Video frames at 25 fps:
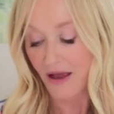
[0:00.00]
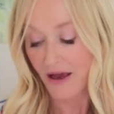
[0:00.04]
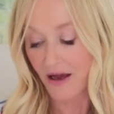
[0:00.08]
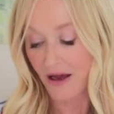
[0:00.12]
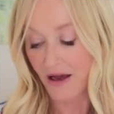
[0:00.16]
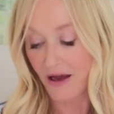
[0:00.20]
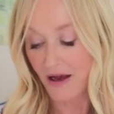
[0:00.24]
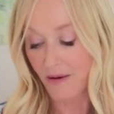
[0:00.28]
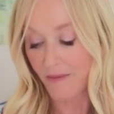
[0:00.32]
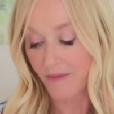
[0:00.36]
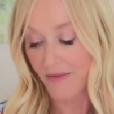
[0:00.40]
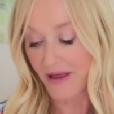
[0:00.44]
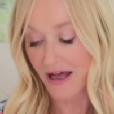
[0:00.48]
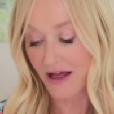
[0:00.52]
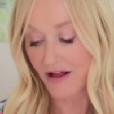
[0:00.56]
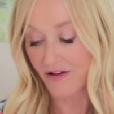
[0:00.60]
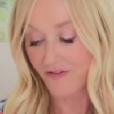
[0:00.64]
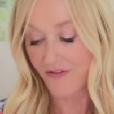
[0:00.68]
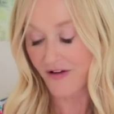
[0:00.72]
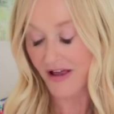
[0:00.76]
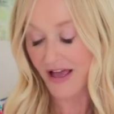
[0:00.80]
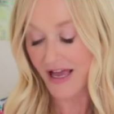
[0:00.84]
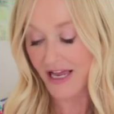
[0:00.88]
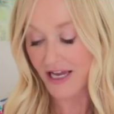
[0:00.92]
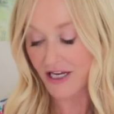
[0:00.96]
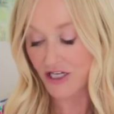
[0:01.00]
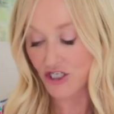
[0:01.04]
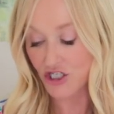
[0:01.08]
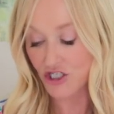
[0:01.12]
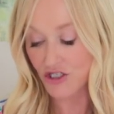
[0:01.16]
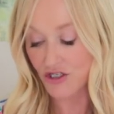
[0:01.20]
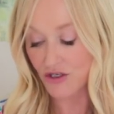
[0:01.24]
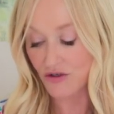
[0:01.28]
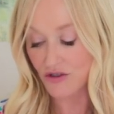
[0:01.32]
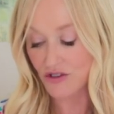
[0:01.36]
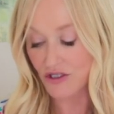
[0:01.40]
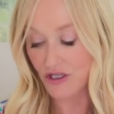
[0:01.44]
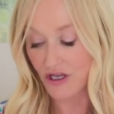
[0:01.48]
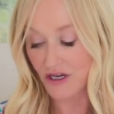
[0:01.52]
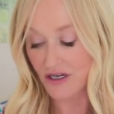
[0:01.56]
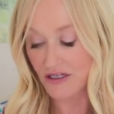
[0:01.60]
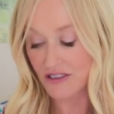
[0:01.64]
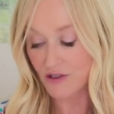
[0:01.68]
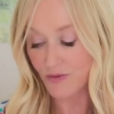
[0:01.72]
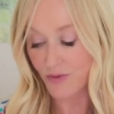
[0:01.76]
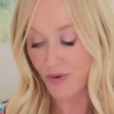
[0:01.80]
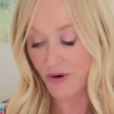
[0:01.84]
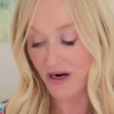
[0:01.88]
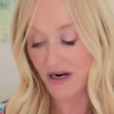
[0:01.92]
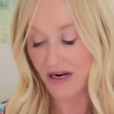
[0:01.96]
um, Alpha H, those
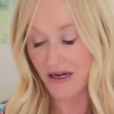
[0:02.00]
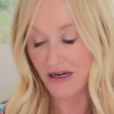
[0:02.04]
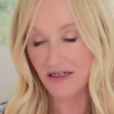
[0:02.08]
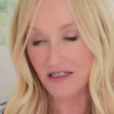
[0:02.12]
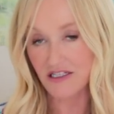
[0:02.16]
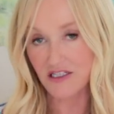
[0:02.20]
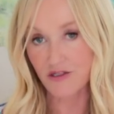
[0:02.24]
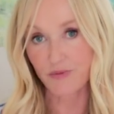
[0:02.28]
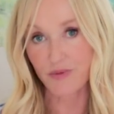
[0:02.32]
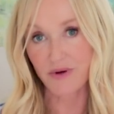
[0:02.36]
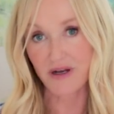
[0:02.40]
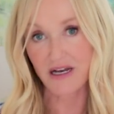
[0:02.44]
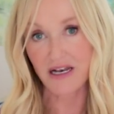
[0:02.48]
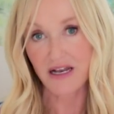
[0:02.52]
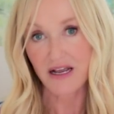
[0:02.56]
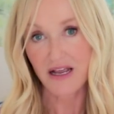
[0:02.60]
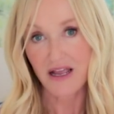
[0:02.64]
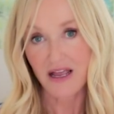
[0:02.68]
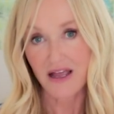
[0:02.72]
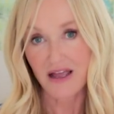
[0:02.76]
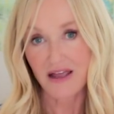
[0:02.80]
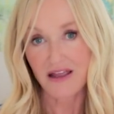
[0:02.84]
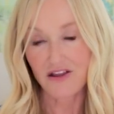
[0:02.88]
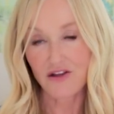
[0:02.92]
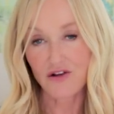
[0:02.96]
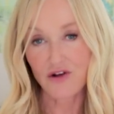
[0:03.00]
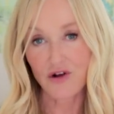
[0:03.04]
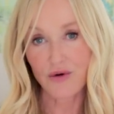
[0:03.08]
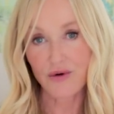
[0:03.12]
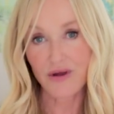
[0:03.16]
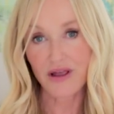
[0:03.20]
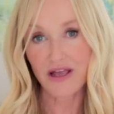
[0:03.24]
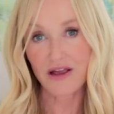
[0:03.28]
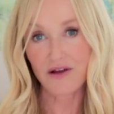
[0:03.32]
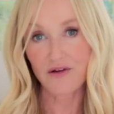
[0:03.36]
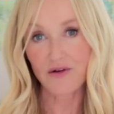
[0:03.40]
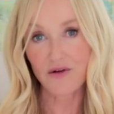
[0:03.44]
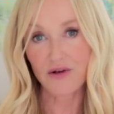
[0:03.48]
last products. But you know,